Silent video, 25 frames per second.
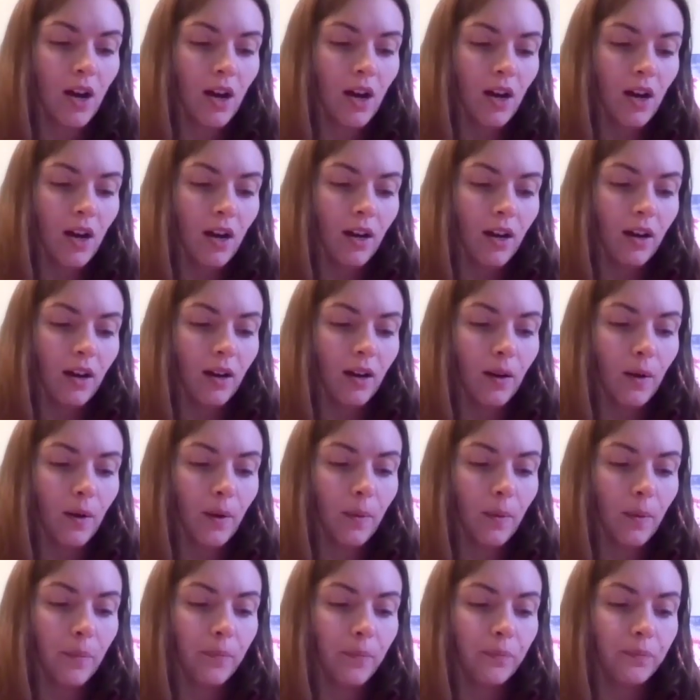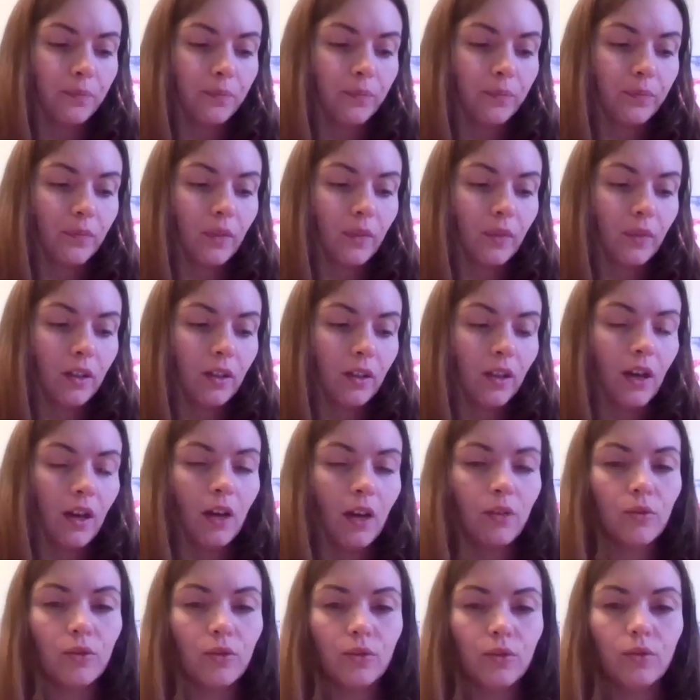So,
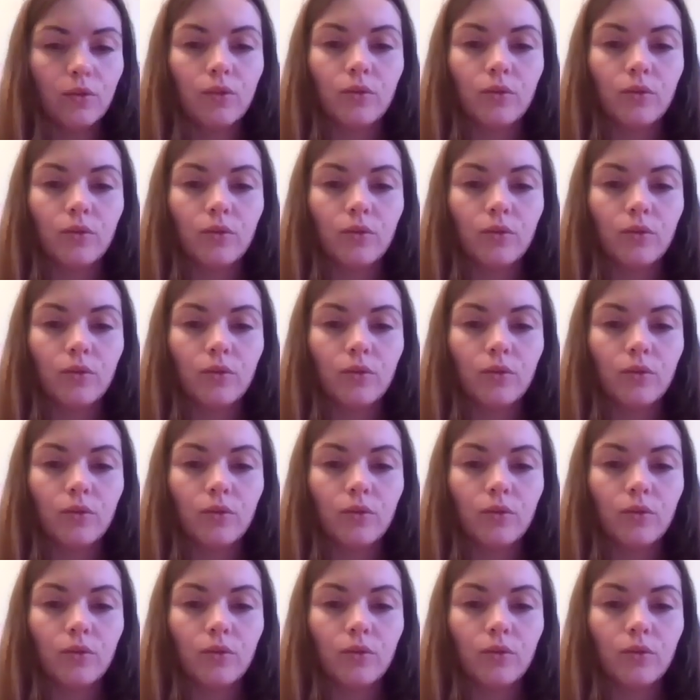how